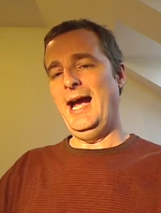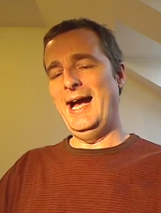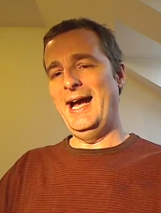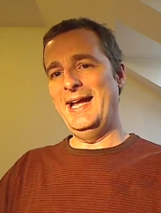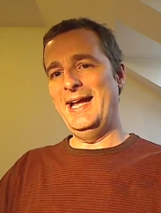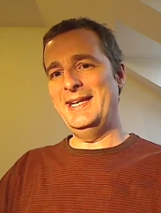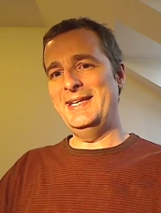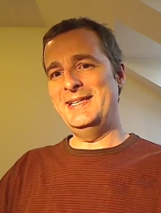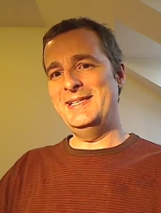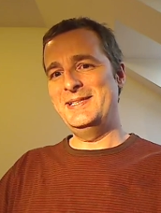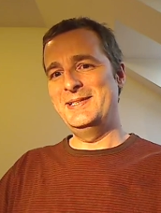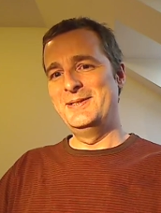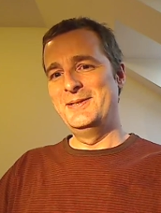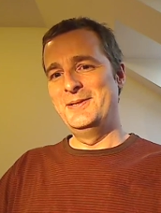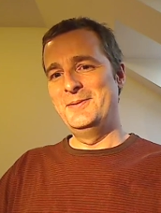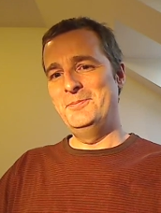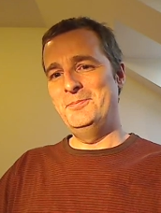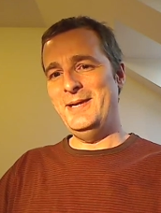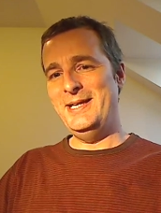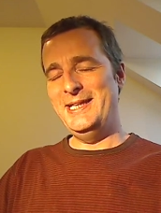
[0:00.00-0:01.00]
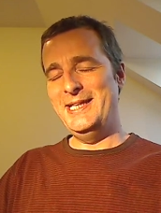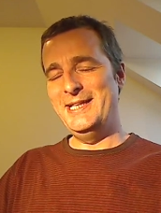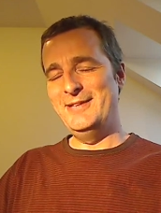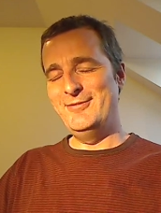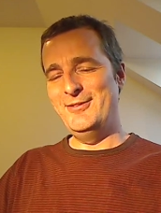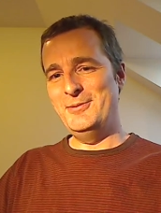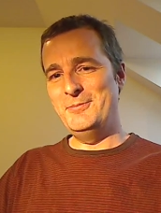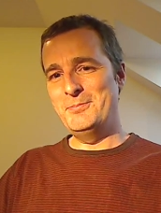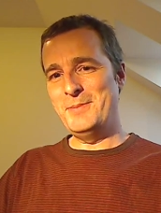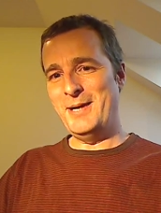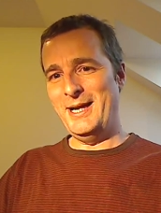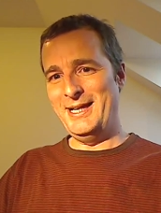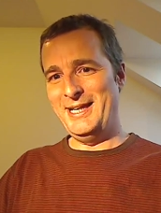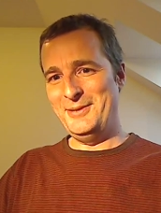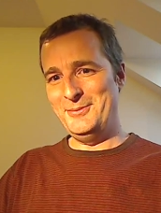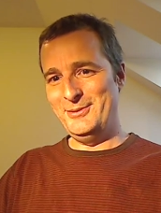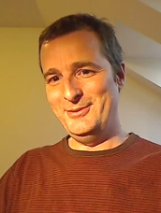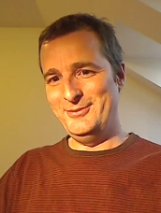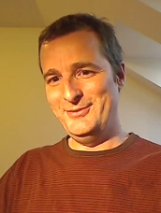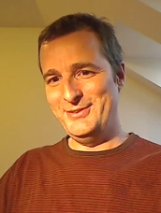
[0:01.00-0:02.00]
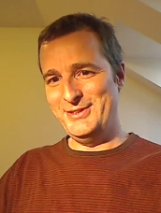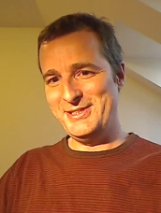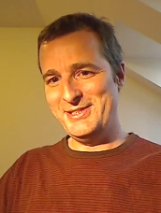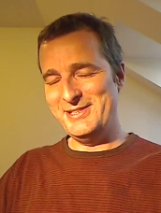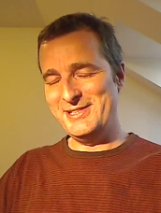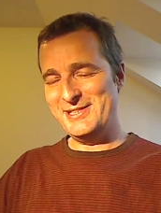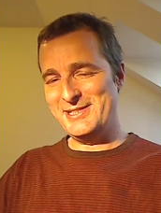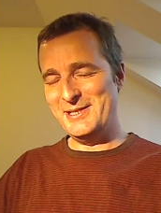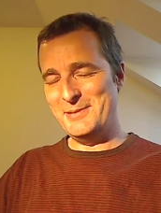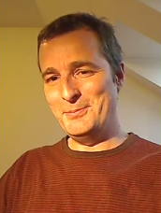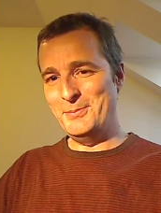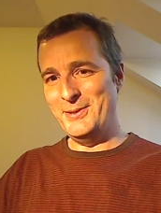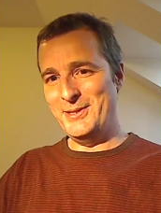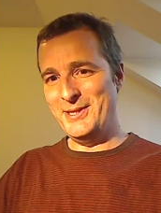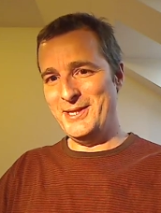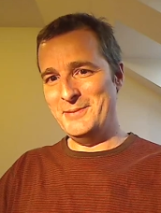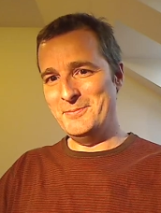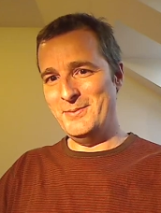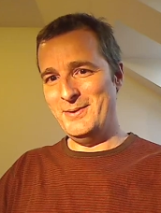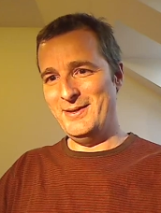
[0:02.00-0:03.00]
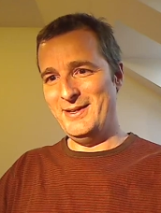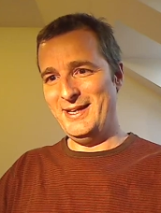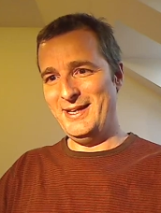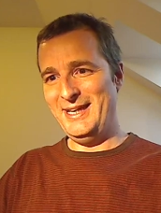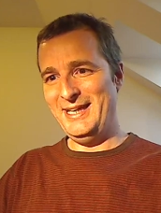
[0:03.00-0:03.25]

and made their own bilingual versions and put them